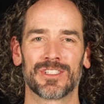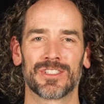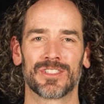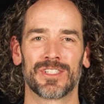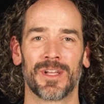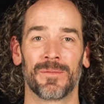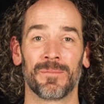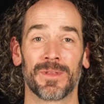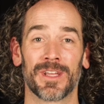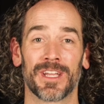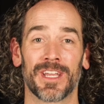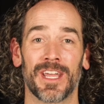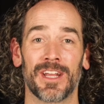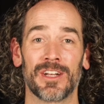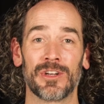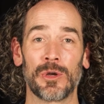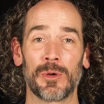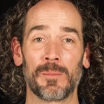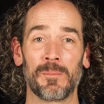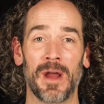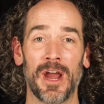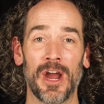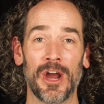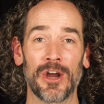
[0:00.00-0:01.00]
something in
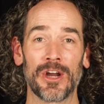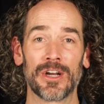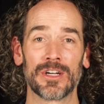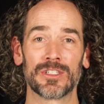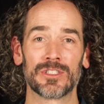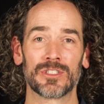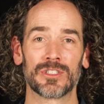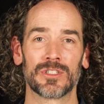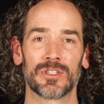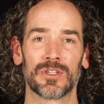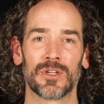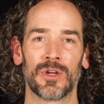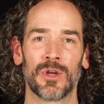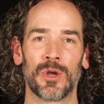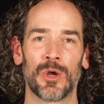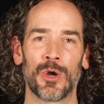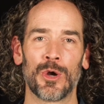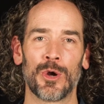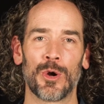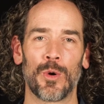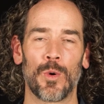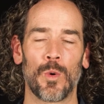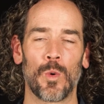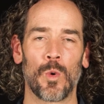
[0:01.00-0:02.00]
your marriage
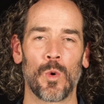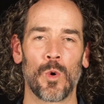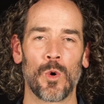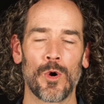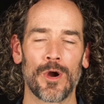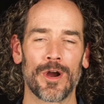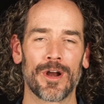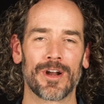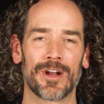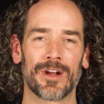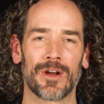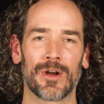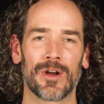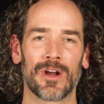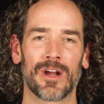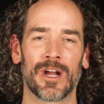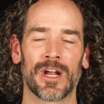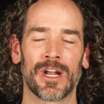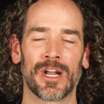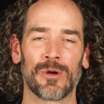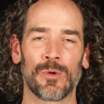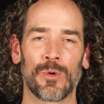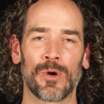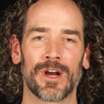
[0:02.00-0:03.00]
or
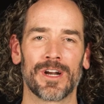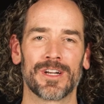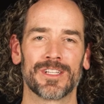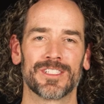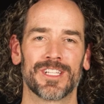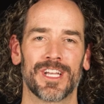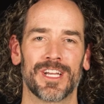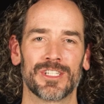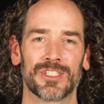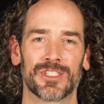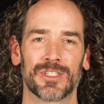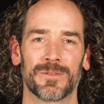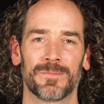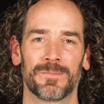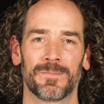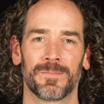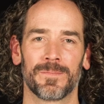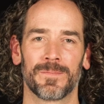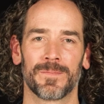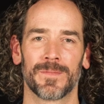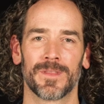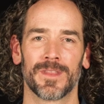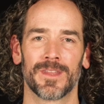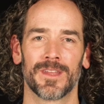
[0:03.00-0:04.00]
an organization,
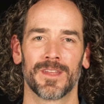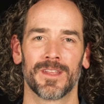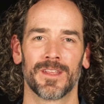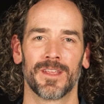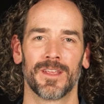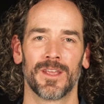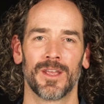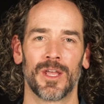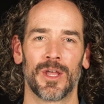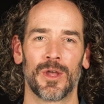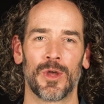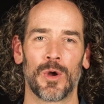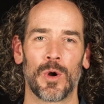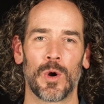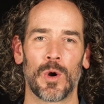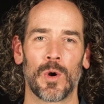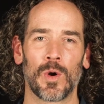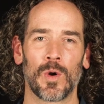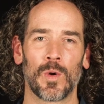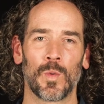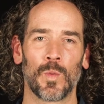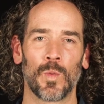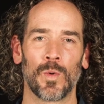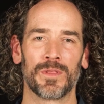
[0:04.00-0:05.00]

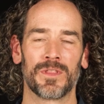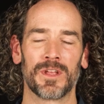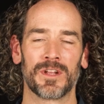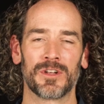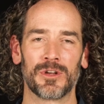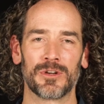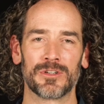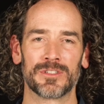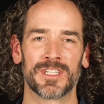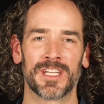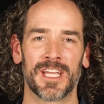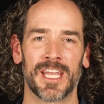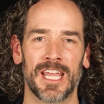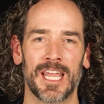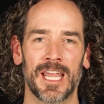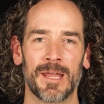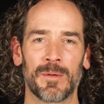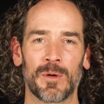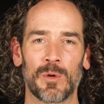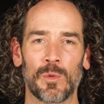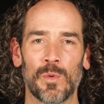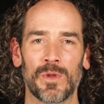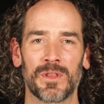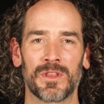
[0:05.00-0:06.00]
within your team
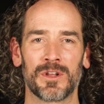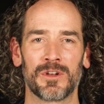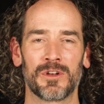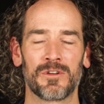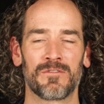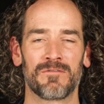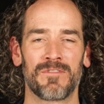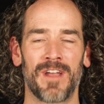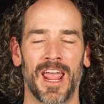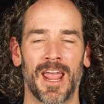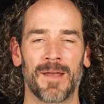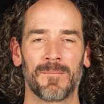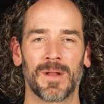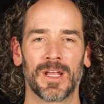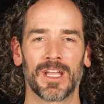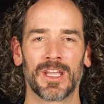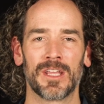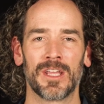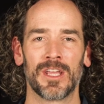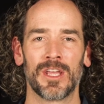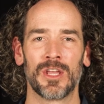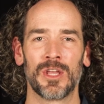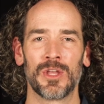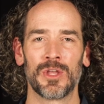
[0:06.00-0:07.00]
or within your family.
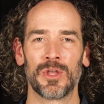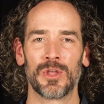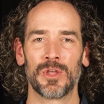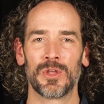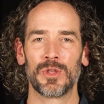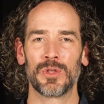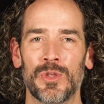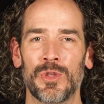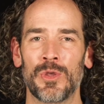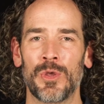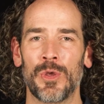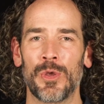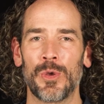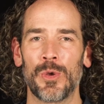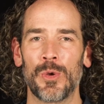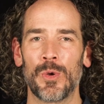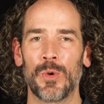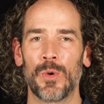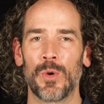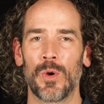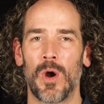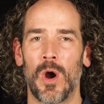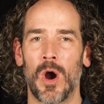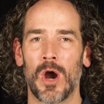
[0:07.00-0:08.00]

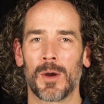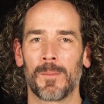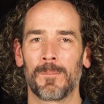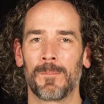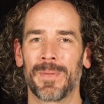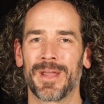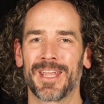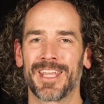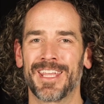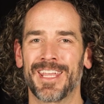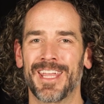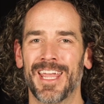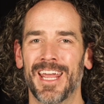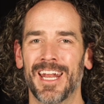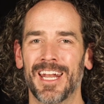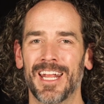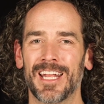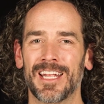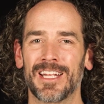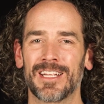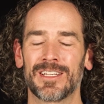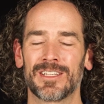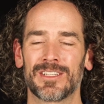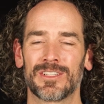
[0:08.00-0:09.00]
You are
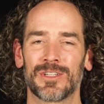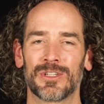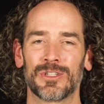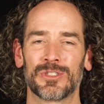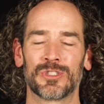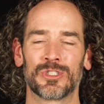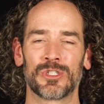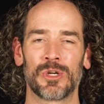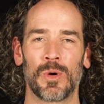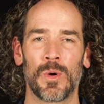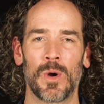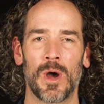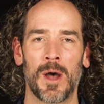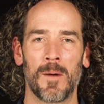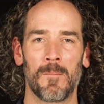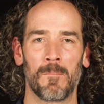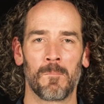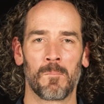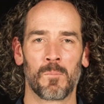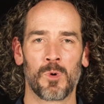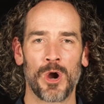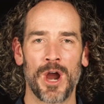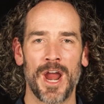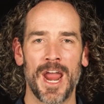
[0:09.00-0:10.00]
beginning to show up
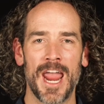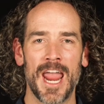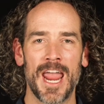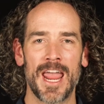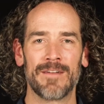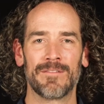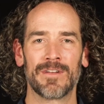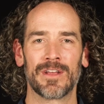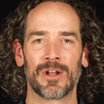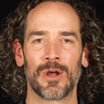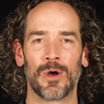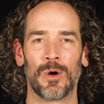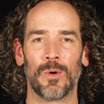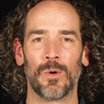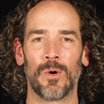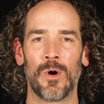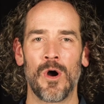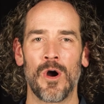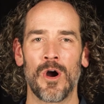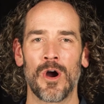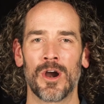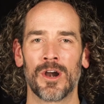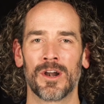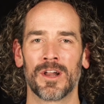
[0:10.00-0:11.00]
brave and
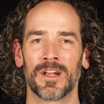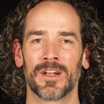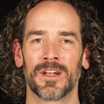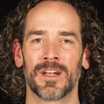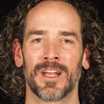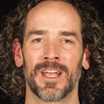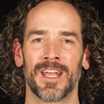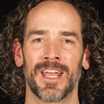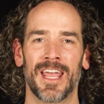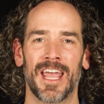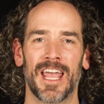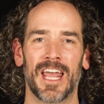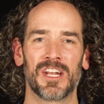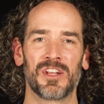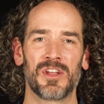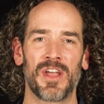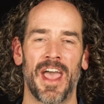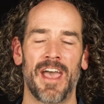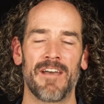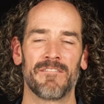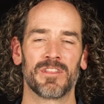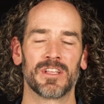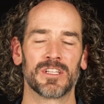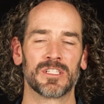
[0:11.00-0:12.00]
wholehearted, and you
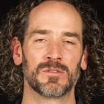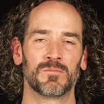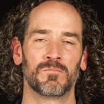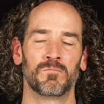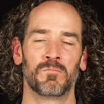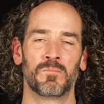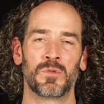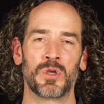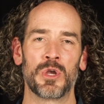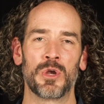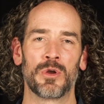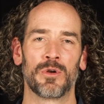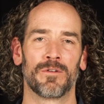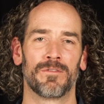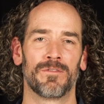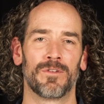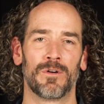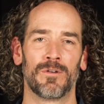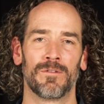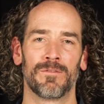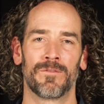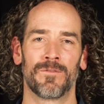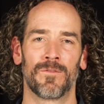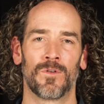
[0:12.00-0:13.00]
have this
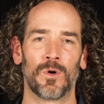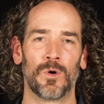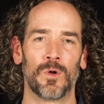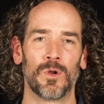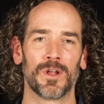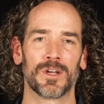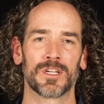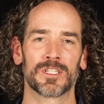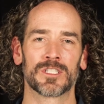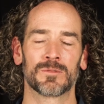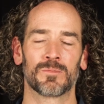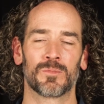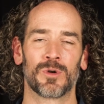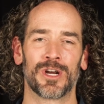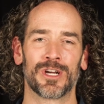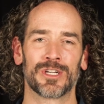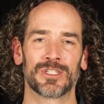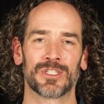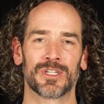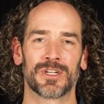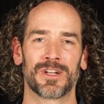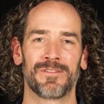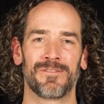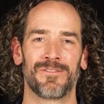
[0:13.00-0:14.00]
beautiful, full
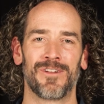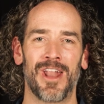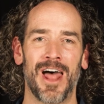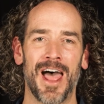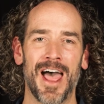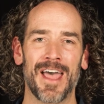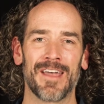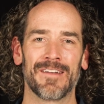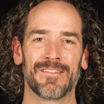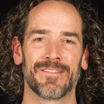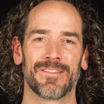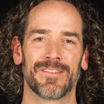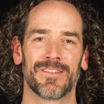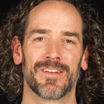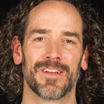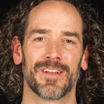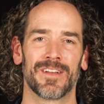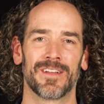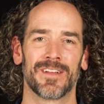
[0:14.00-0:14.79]
expression of life